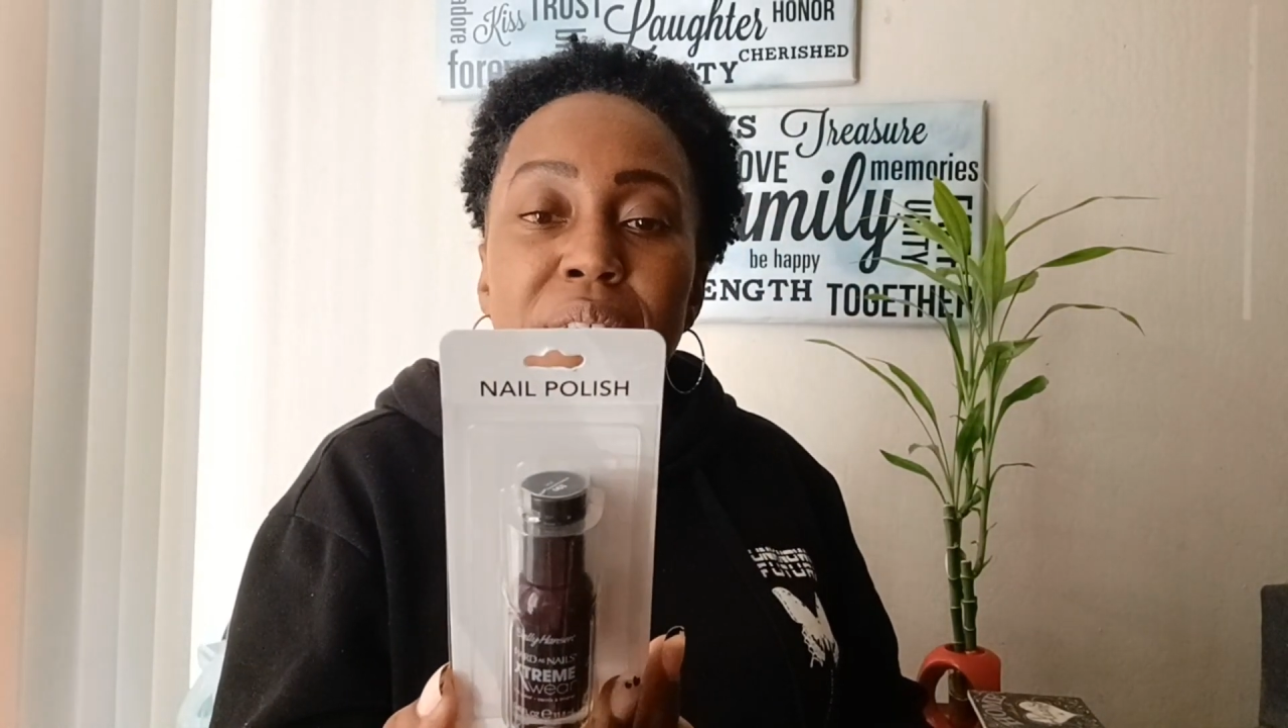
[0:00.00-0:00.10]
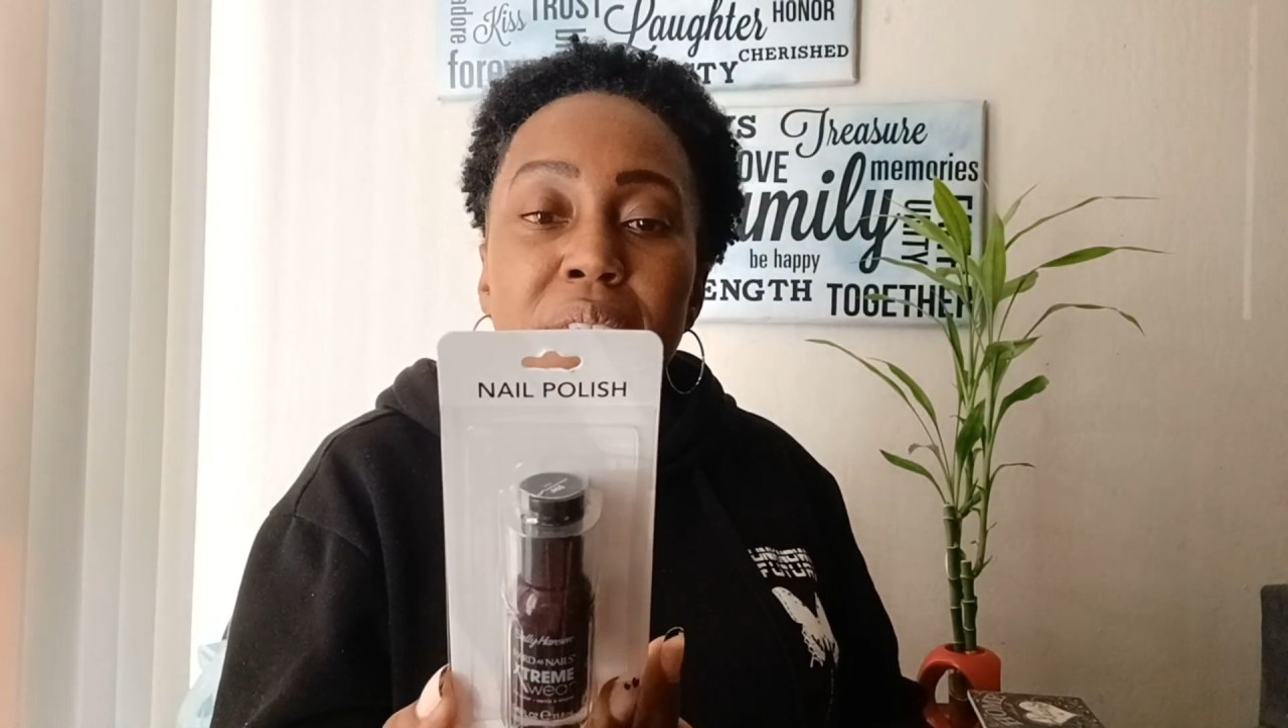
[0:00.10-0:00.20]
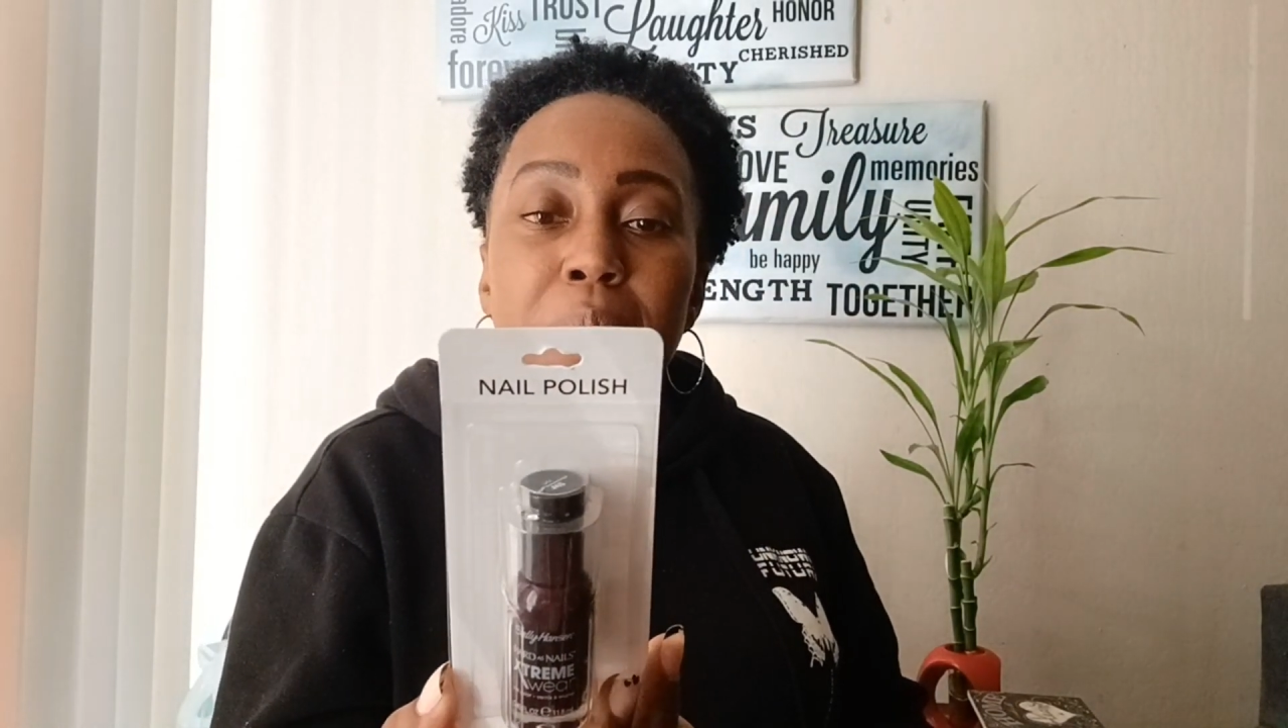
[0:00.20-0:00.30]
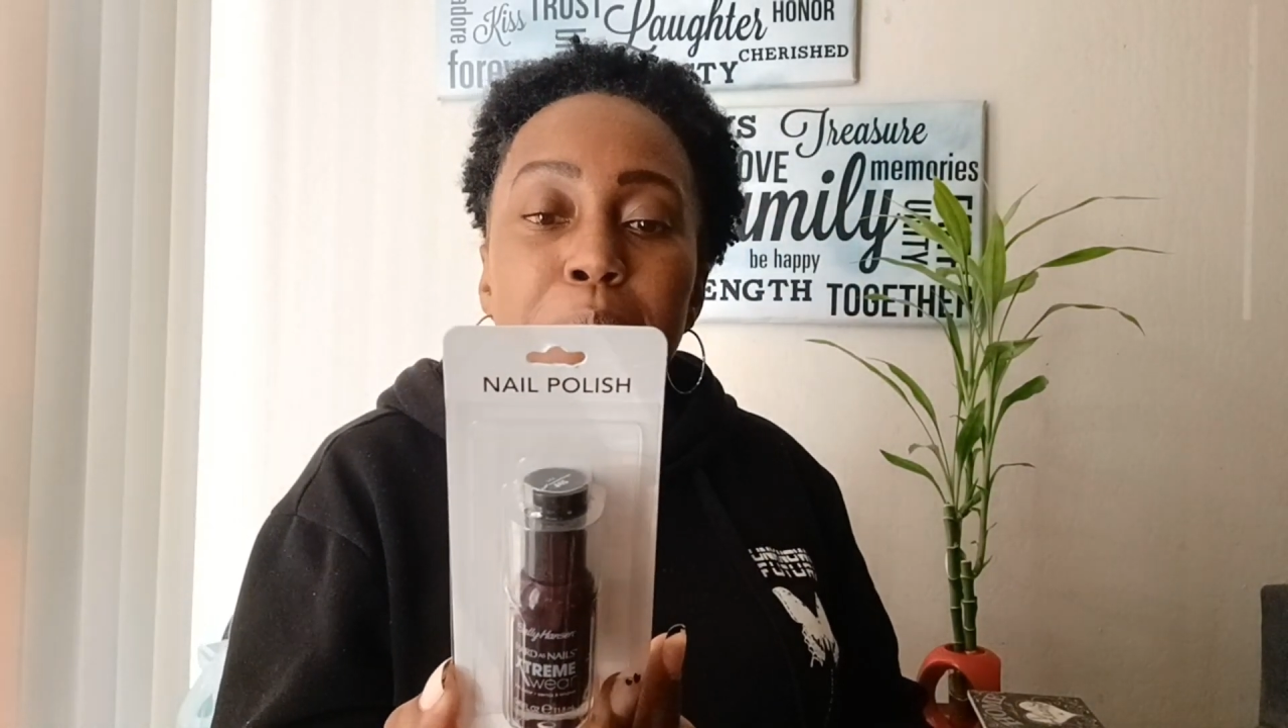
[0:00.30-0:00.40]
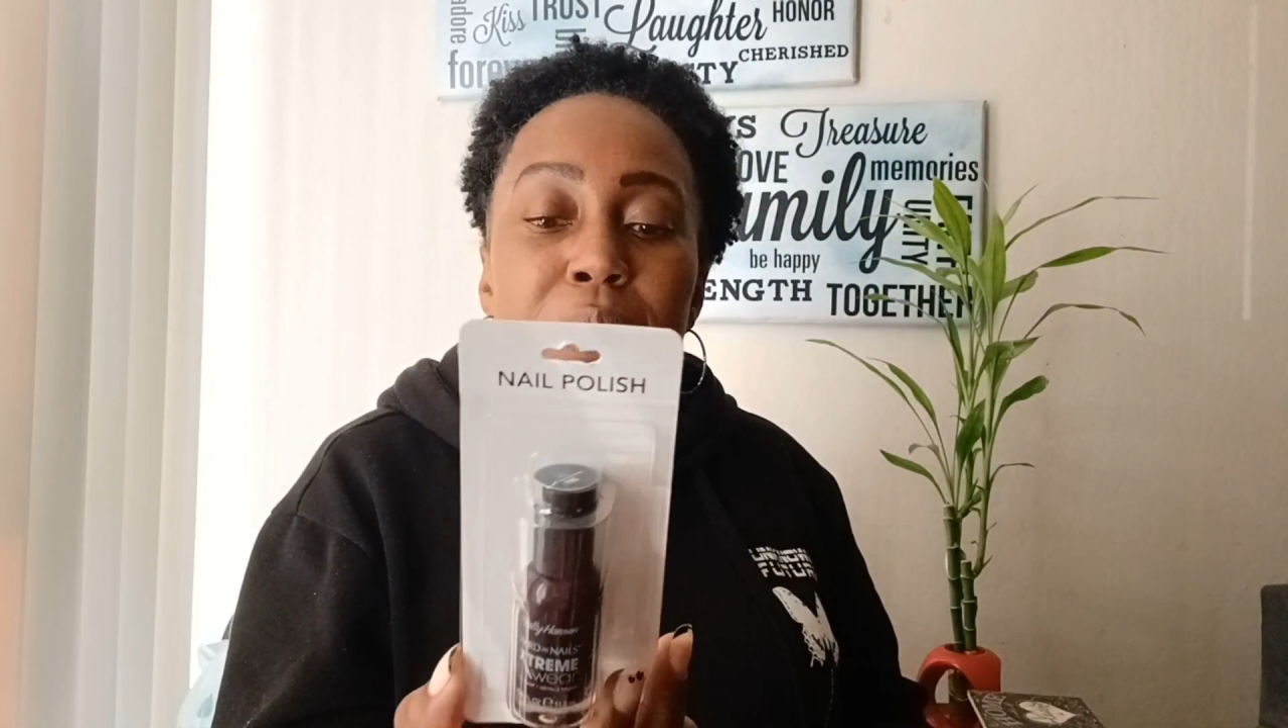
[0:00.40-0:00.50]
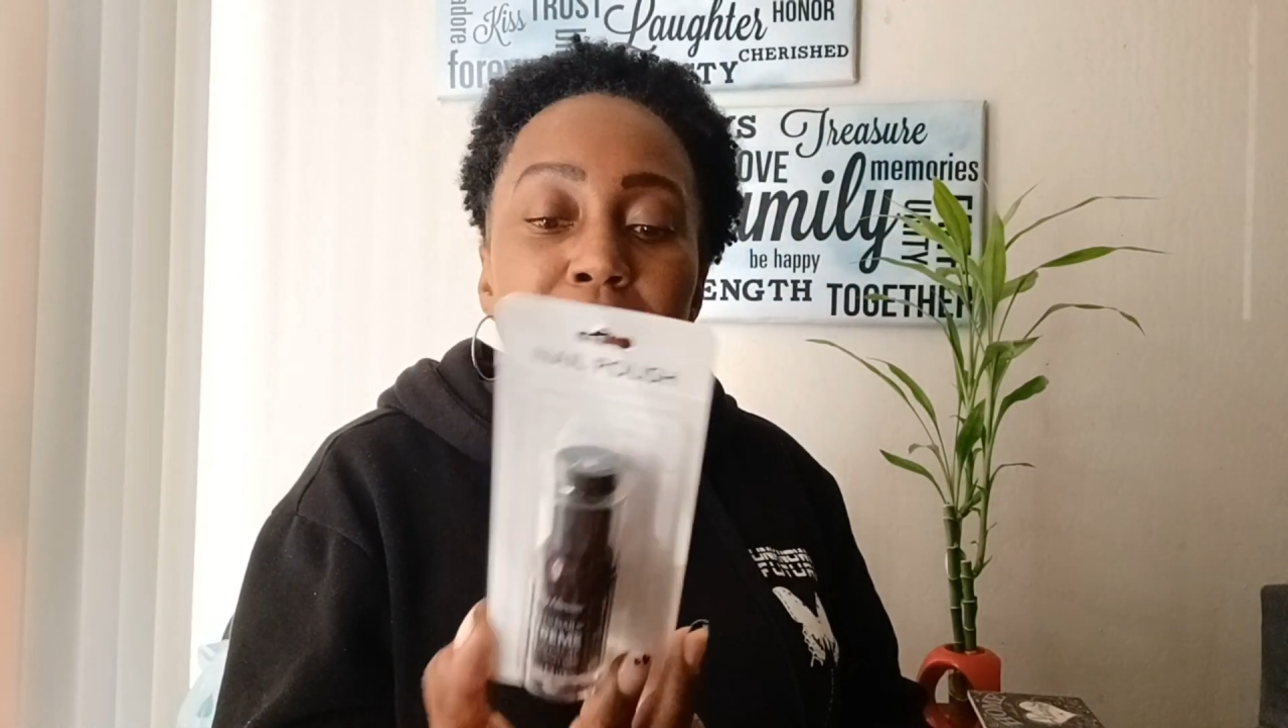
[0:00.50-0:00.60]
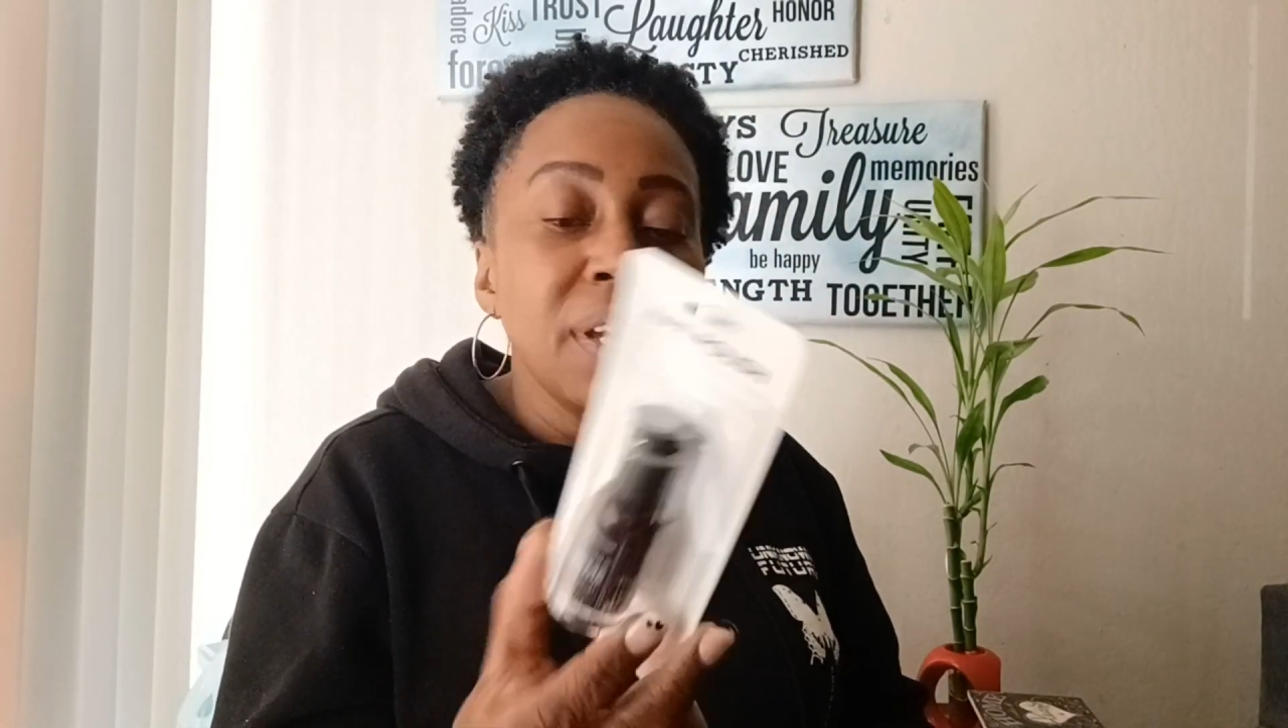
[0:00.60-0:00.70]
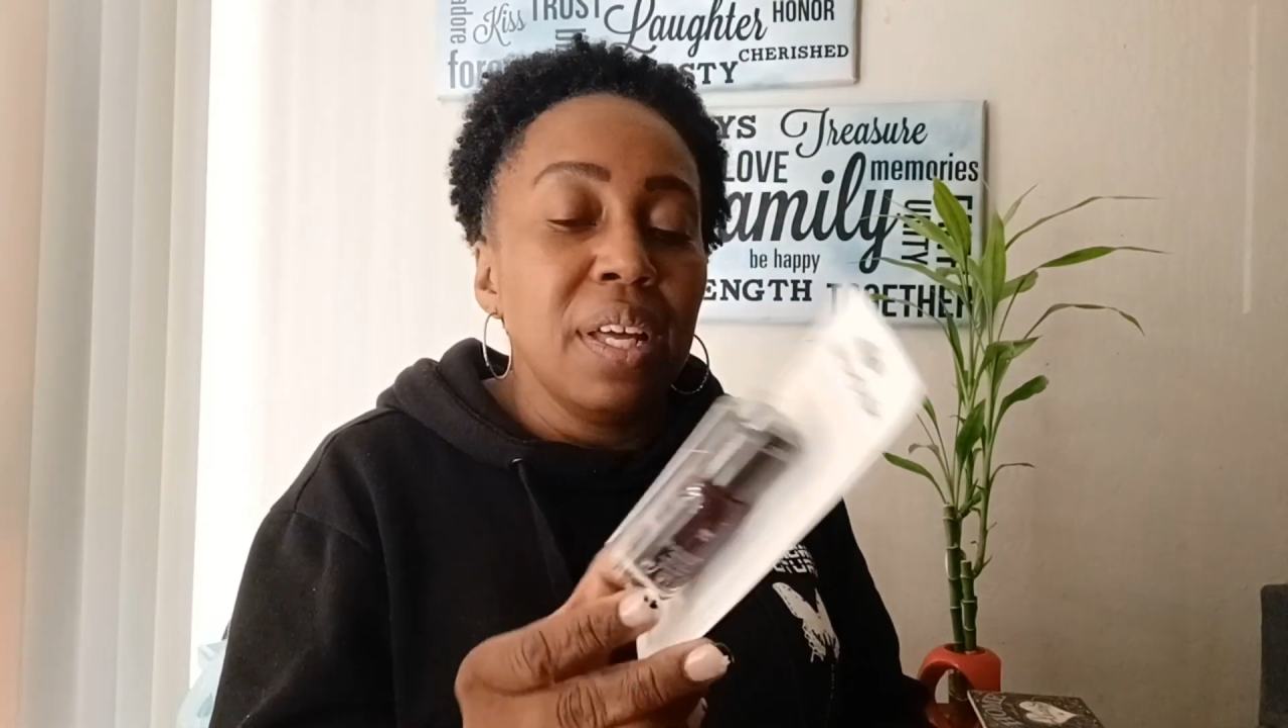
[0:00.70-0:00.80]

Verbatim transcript: a number?